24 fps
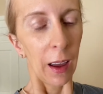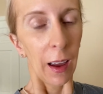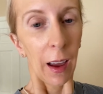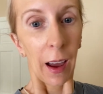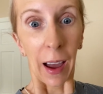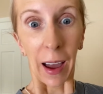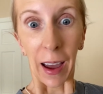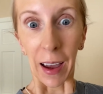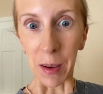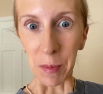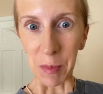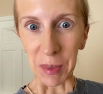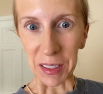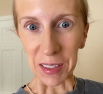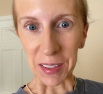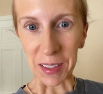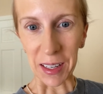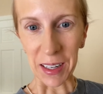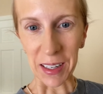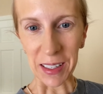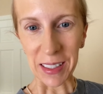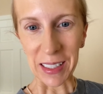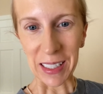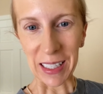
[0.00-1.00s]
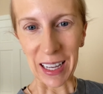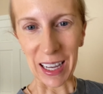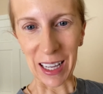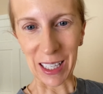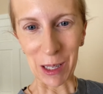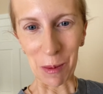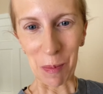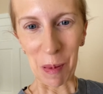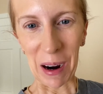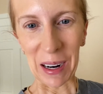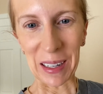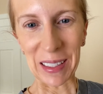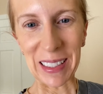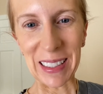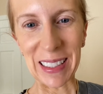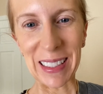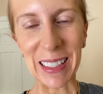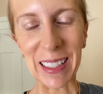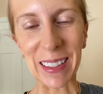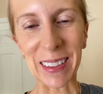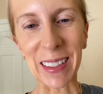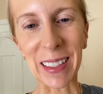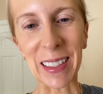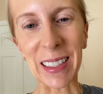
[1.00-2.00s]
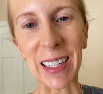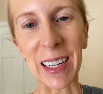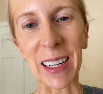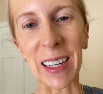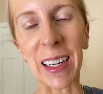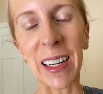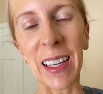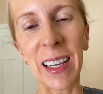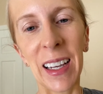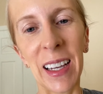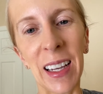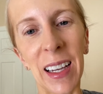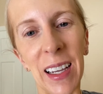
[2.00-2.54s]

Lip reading: I'm excited to get the party started here.